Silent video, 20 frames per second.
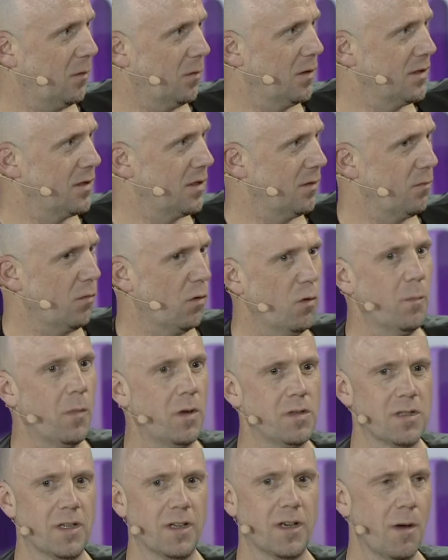as a,
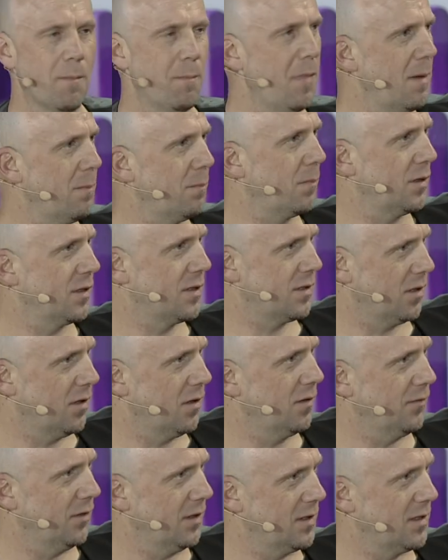almost like a member
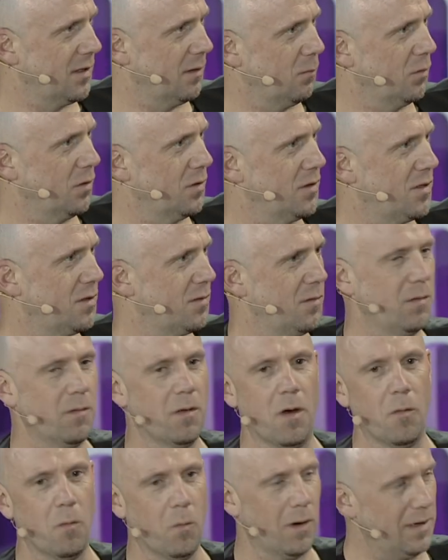service. It was
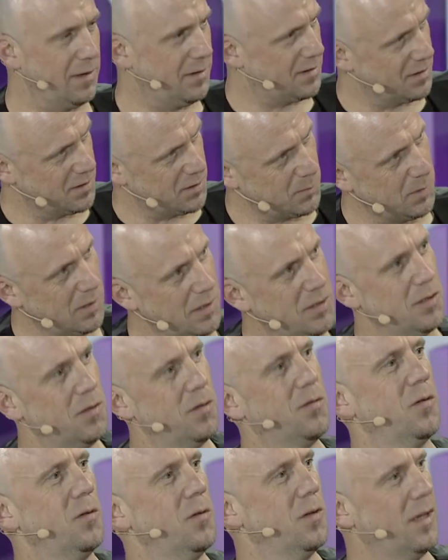a way to speed you
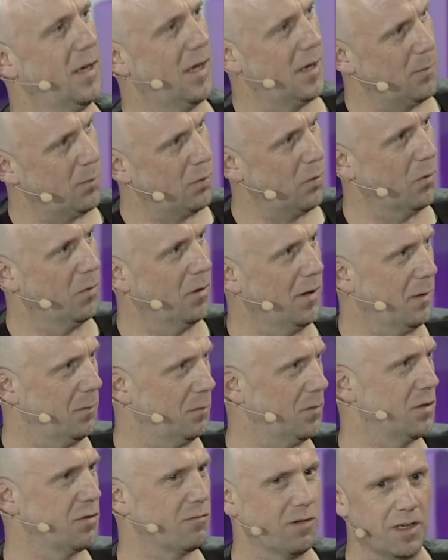through the airport, and it
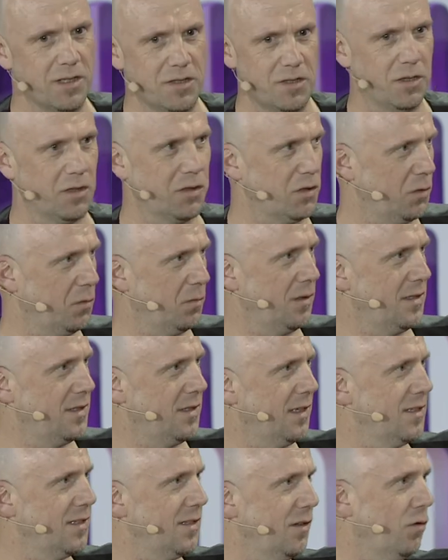was great. And you could do all these
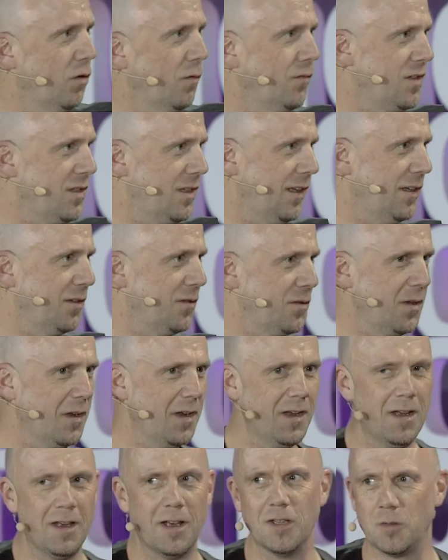things. Then, obviously, as
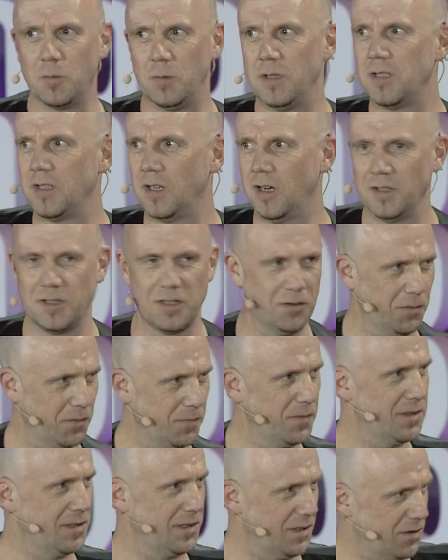as we started
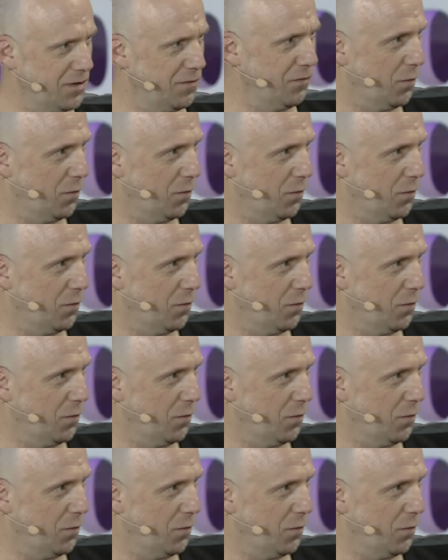off this interview